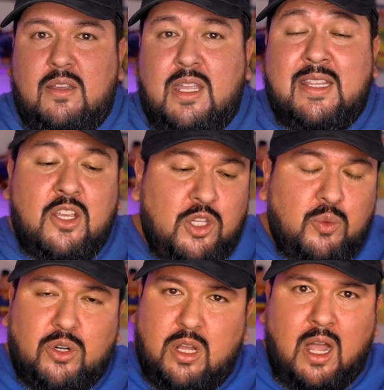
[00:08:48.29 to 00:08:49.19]
And the only
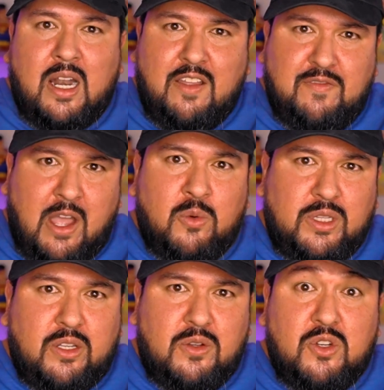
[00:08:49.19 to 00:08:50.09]
real con I found
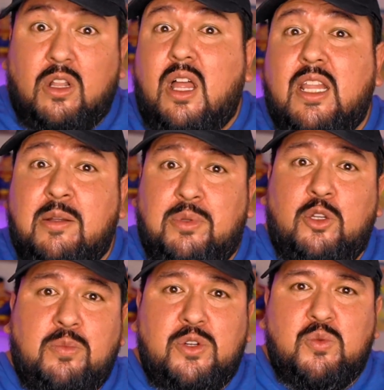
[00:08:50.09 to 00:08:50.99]
with those are a lot like
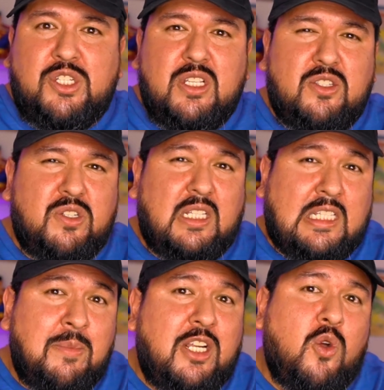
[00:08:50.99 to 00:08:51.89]
bloopers, which is there's a
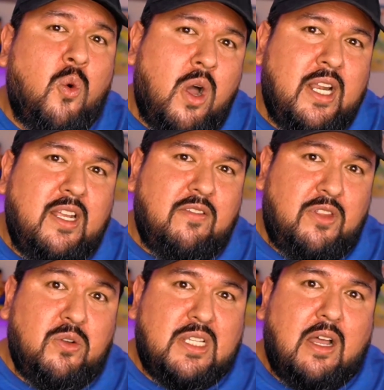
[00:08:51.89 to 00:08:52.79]
limited quantity of
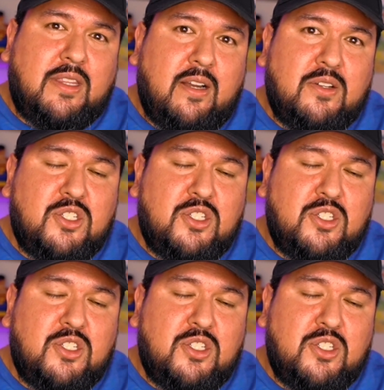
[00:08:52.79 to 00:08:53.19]
those out there.